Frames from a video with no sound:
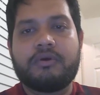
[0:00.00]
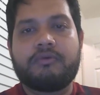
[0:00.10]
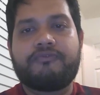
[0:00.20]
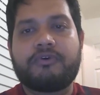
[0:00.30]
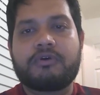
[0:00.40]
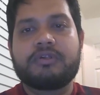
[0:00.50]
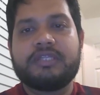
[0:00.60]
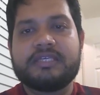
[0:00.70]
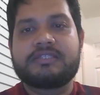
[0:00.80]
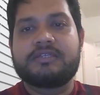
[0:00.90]
for
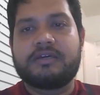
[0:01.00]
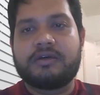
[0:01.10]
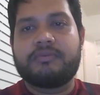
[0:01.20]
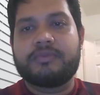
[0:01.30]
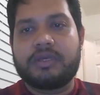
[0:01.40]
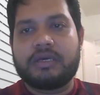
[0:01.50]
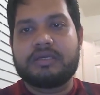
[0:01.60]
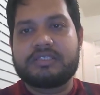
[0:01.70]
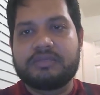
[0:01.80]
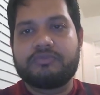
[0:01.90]
this
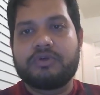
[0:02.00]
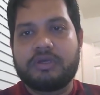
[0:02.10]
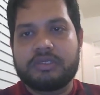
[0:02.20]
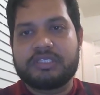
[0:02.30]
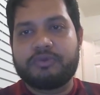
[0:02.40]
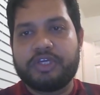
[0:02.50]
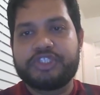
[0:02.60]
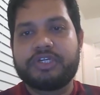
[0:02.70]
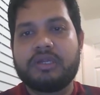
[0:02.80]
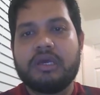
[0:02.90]

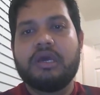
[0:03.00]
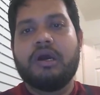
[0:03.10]
simulation,